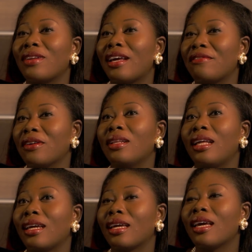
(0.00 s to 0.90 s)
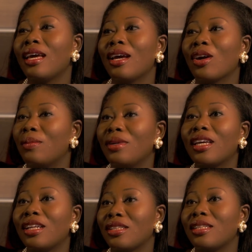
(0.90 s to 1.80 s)
and I felt like
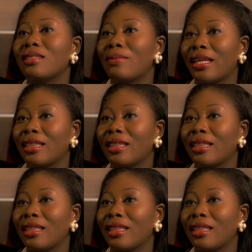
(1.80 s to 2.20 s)
communication is my